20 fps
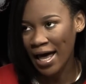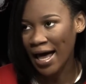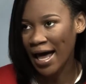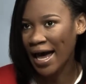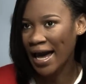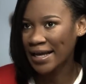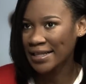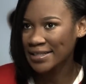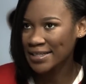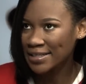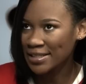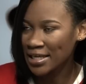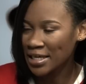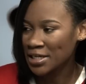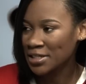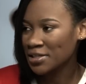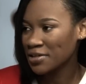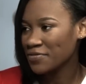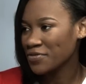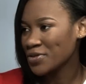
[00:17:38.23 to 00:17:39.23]
I did the
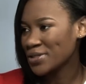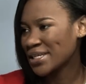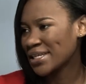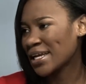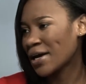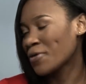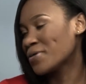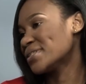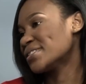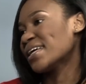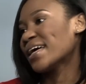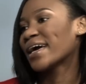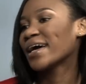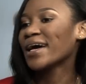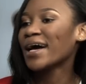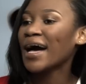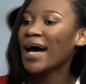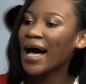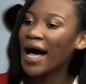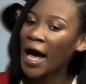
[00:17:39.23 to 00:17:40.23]
interviews and I was like,
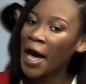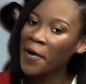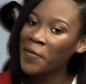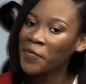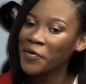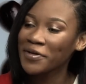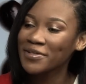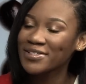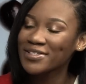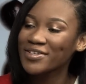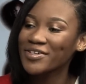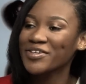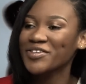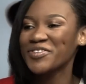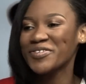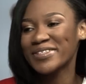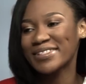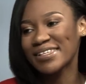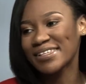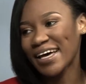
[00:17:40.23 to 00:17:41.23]
I'm going to
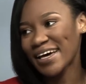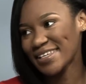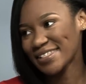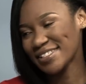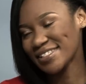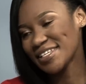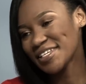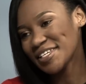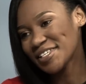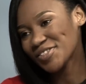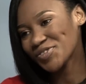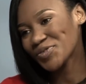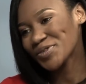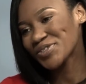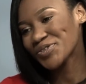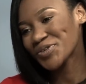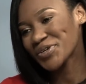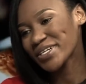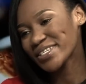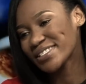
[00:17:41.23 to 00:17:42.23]
utilize these
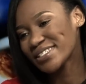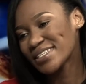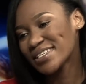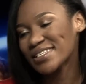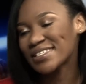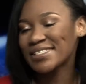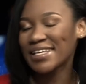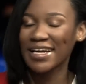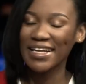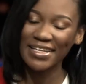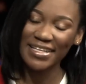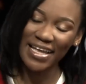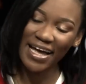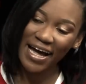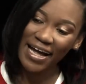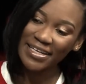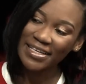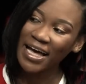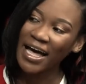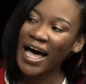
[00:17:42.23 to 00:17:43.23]
resources and
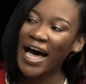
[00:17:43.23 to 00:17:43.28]
that,